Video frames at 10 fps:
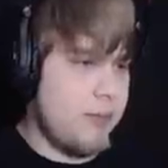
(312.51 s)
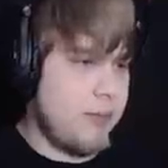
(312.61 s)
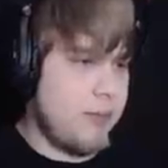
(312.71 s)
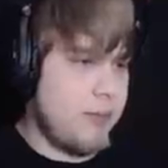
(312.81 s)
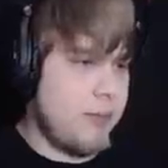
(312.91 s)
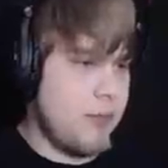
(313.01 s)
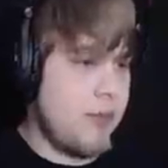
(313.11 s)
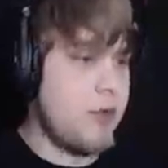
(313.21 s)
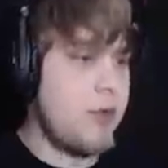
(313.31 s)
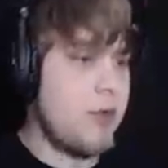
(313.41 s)

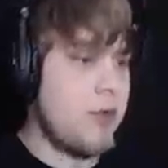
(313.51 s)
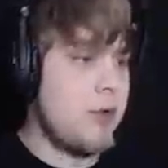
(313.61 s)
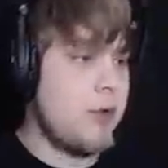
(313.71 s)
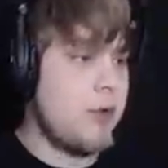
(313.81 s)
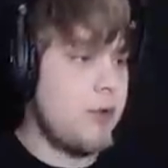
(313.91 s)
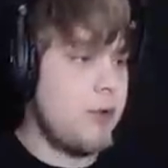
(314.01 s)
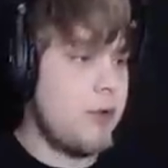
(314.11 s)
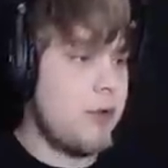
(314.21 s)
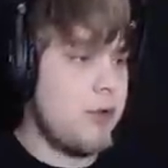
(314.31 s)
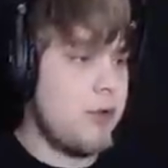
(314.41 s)

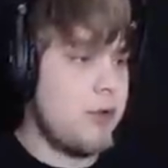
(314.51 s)
(no one is talking)